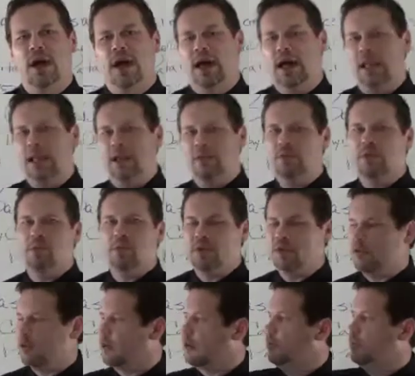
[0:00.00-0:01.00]
I live in
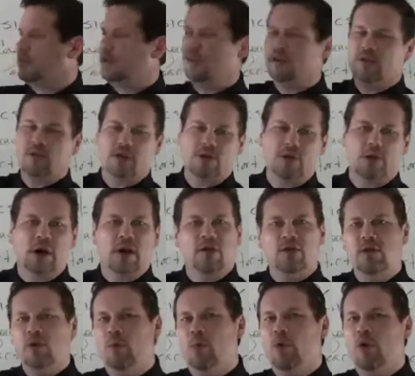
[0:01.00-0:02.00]
Missouri, but just
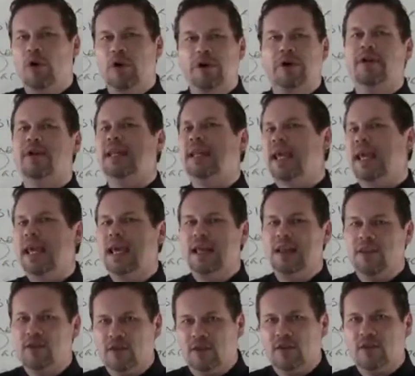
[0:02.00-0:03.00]
across the border in
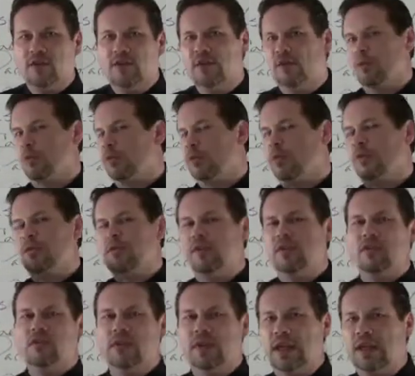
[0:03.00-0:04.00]
Kansas, the rules
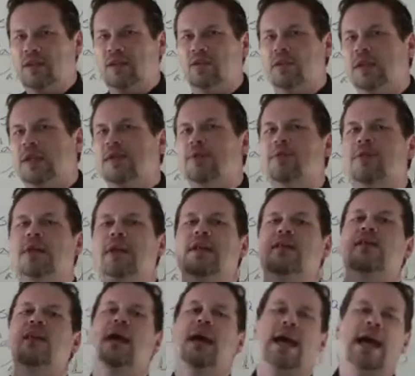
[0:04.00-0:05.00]
and states are different, and
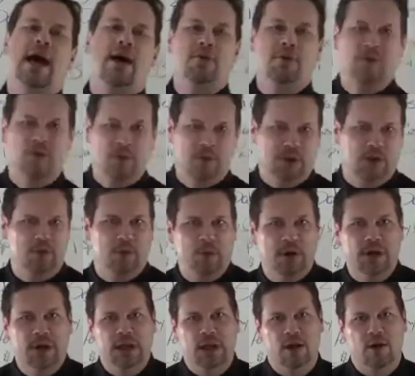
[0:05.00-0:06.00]
it's like half as much
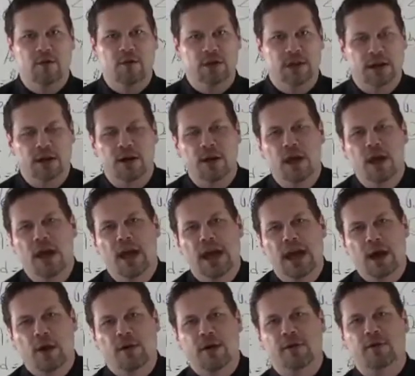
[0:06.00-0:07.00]
money over there.
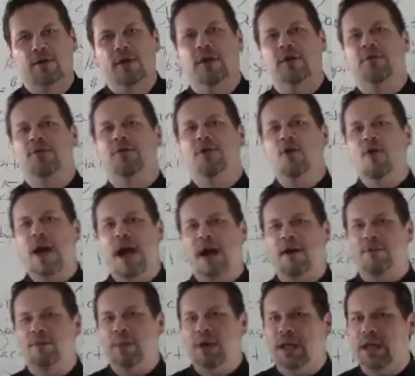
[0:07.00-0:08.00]
However, if you
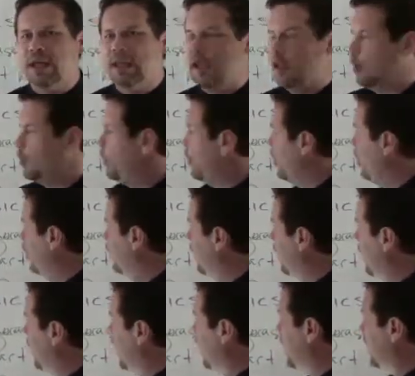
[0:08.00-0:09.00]
have Medicare Part
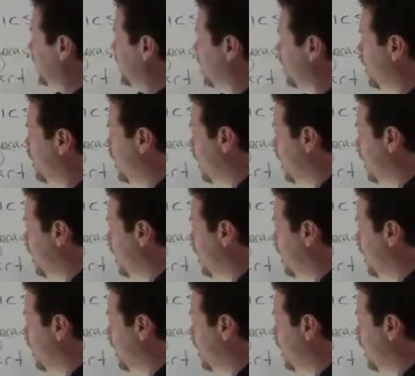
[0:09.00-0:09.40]
A